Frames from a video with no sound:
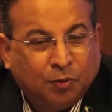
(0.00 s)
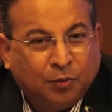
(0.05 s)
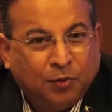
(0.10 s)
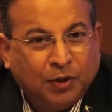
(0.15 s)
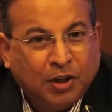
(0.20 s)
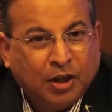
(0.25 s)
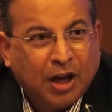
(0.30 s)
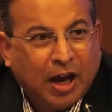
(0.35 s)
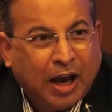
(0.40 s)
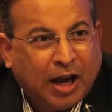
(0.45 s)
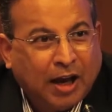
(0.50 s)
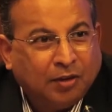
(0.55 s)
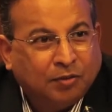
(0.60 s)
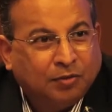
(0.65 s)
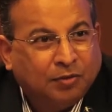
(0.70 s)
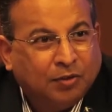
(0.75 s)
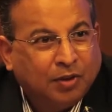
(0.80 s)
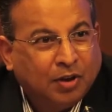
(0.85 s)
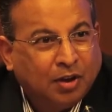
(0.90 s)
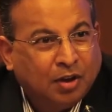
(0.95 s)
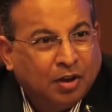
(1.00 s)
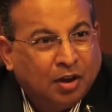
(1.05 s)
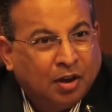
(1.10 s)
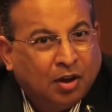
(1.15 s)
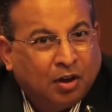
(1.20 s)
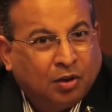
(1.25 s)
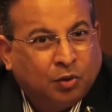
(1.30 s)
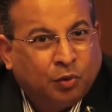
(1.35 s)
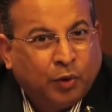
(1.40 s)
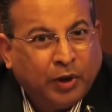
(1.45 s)
We have
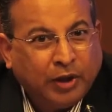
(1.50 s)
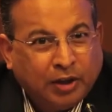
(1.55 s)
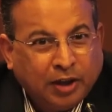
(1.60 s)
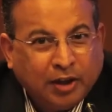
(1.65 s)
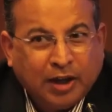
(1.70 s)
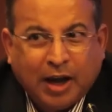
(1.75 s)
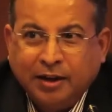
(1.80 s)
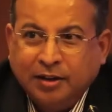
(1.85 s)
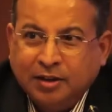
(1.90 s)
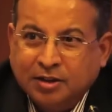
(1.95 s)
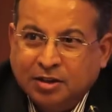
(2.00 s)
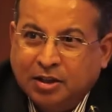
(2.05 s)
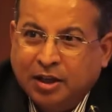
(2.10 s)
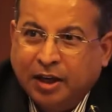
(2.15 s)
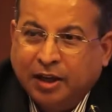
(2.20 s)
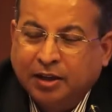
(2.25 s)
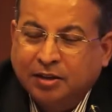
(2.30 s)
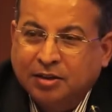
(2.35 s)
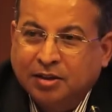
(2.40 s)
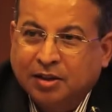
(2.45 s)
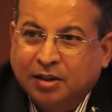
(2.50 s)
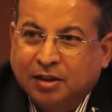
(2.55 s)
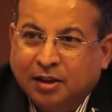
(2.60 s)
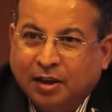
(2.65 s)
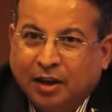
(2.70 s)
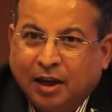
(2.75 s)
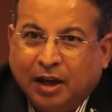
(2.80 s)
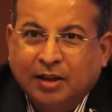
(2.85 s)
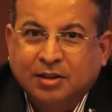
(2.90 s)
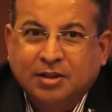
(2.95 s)
29 states
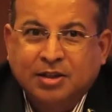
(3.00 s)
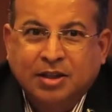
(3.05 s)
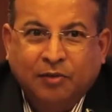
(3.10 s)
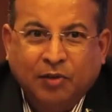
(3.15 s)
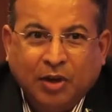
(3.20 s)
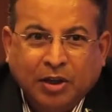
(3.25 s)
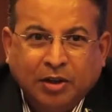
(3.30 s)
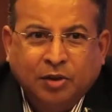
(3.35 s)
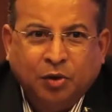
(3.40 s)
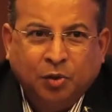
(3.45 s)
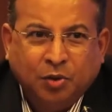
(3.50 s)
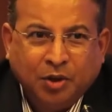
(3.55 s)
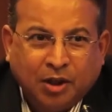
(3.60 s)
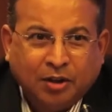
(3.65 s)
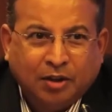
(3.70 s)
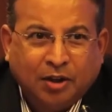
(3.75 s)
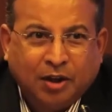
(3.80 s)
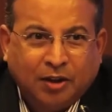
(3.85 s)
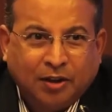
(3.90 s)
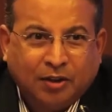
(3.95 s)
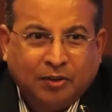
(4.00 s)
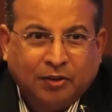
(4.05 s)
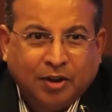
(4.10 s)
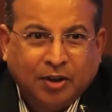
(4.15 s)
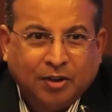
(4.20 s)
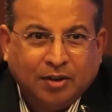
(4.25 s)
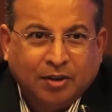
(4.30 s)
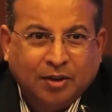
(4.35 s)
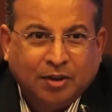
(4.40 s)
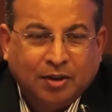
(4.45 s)
and 7 union
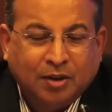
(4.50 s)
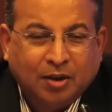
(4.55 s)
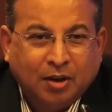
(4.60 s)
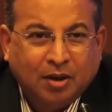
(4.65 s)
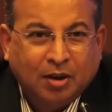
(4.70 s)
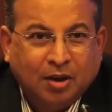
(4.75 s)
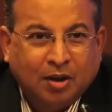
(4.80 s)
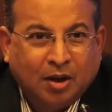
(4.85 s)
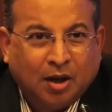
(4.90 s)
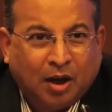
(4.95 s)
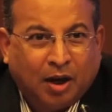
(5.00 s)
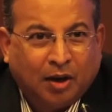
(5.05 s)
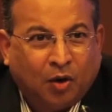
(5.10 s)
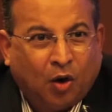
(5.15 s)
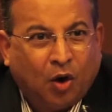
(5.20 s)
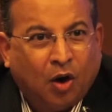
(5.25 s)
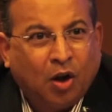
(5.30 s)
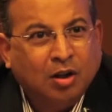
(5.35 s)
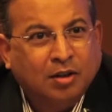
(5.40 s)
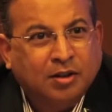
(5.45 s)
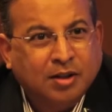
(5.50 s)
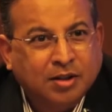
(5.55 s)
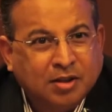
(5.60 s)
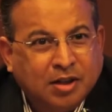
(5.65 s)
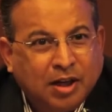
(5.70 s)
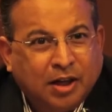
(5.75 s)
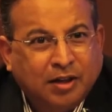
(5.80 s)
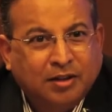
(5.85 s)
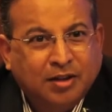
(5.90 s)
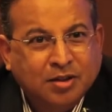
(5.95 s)
territories, and all the
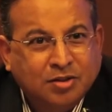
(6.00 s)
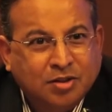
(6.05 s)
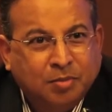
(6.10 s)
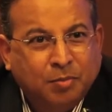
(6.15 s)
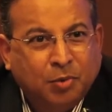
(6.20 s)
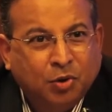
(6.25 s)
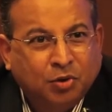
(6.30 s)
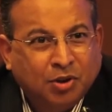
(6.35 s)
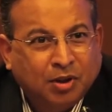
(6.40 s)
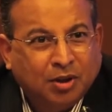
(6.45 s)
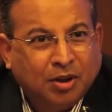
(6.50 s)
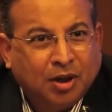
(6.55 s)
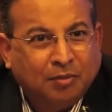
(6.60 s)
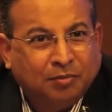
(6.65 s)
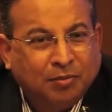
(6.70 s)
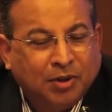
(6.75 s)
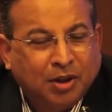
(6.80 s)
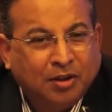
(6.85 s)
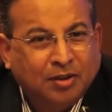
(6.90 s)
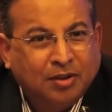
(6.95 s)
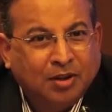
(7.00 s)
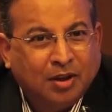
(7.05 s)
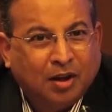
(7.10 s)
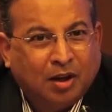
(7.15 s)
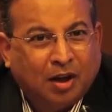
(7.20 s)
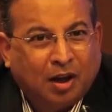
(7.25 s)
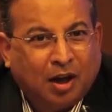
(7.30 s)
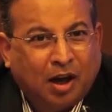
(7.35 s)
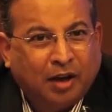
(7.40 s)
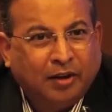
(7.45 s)
state distribution companies
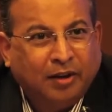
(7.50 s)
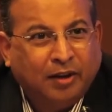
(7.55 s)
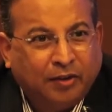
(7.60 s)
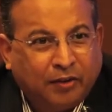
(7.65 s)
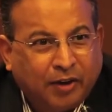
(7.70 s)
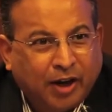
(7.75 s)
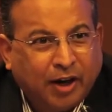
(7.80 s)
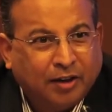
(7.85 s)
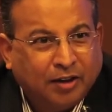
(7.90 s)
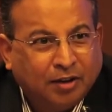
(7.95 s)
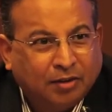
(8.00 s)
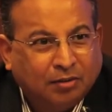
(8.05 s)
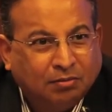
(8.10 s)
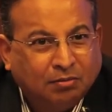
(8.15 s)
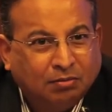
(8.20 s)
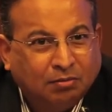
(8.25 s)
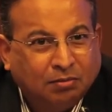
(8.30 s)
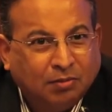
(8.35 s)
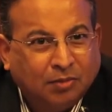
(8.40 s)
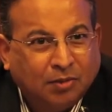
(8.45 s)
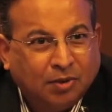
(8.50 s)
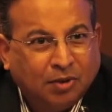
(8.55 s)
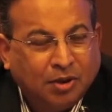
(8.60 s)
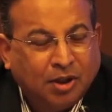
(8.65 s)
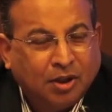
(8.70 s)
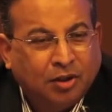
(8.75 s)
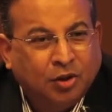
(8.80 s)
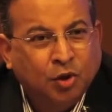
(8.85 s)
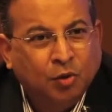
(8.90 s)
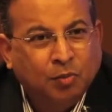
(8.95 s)
are in red.
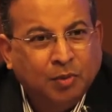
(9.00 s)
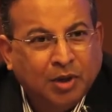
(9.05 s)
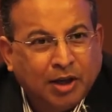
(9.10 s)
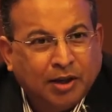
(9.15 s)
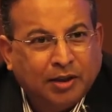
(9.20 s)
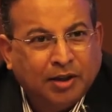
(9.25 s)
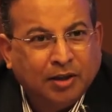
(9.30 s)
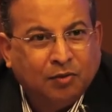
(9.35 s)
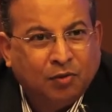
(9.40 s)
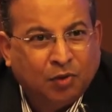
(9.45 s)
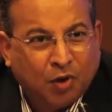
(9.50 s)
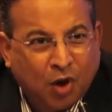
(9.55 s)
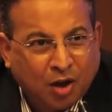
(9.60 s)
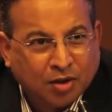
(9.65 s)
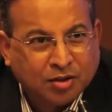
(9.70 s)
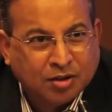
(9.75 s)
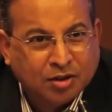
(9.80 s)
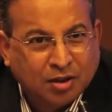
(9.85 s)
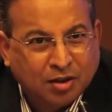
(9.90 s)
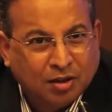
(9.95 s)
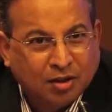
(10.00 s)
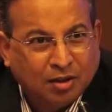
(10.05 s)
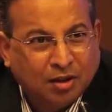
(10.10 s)
The cumulative loss,